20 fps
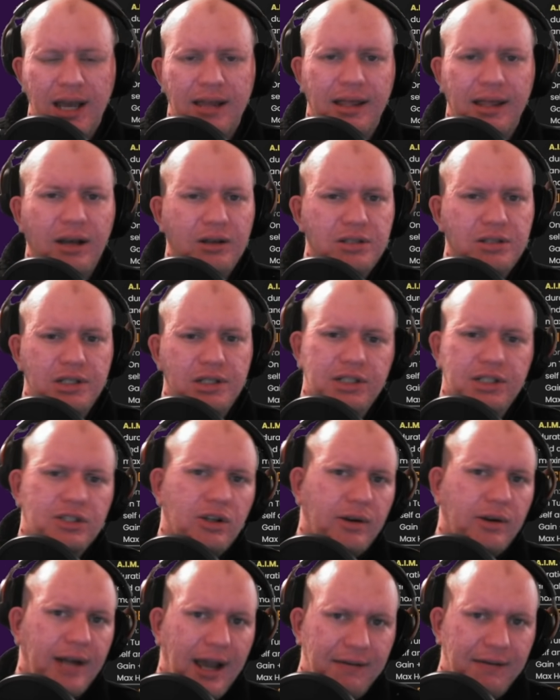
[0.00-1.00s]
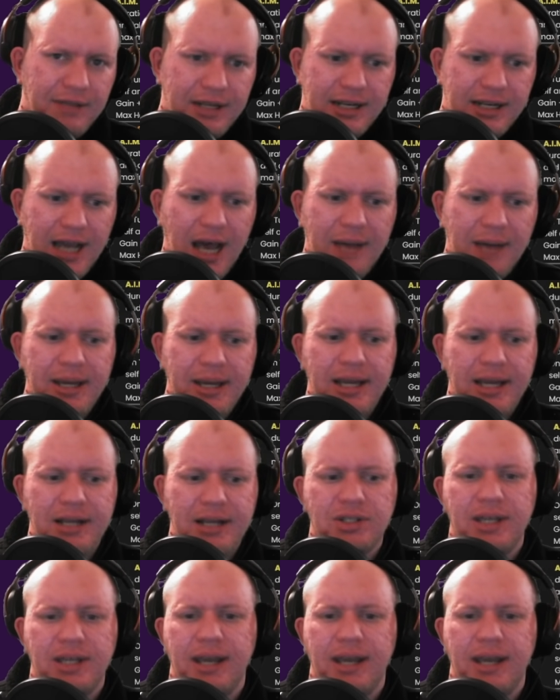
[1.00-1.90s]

They also just don't have the damage.